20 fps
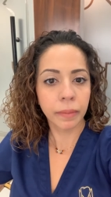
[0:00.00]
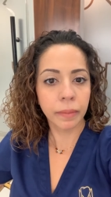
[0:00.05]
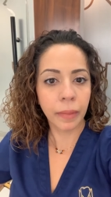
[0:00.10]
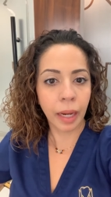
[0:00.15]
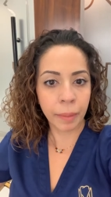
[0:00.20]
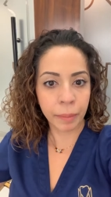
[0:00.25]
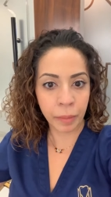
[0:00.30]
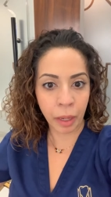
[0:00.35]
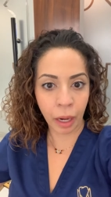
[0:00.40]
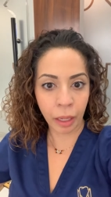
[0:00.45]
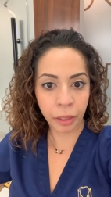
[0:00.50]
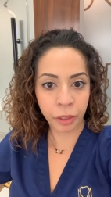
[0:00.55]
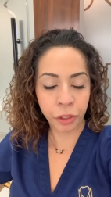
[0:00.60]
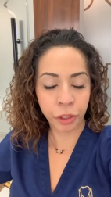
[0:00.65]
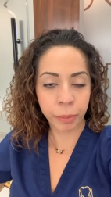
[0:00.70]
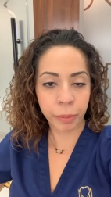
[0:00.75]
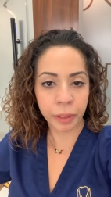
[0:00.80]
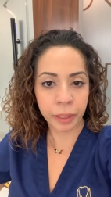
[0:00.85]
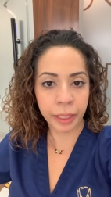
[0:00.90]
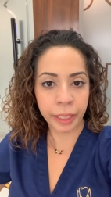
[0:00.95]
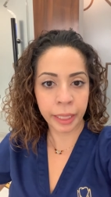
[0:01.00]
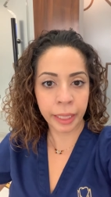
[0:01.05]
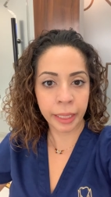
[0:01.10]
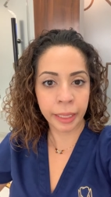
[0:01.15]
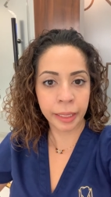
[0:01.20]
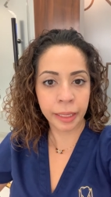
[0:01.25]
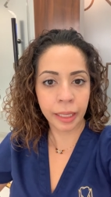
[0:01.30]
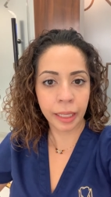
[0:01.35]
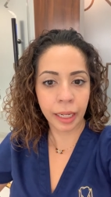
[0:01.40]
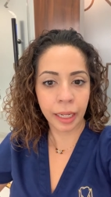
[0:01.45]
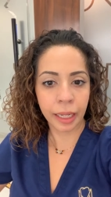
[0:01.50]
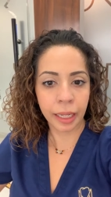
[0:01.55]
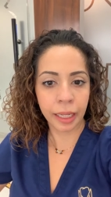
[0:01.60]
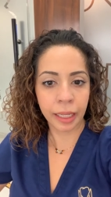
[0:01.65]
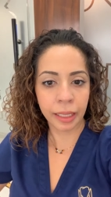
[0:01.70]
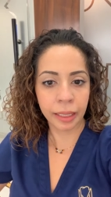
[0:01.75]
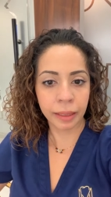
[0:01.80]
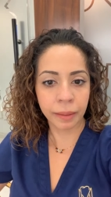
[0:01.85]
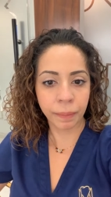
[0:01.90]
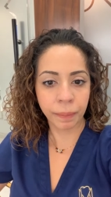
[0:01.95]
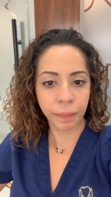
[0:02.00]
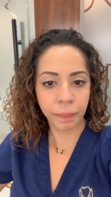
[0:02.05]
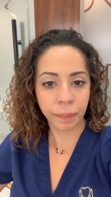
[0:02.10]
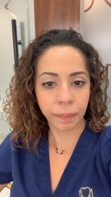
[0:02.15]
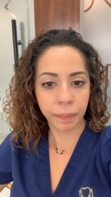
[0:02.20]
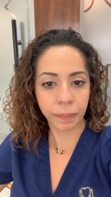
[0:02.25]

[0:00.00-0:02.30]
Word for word: I'm knowledgeable in. Um,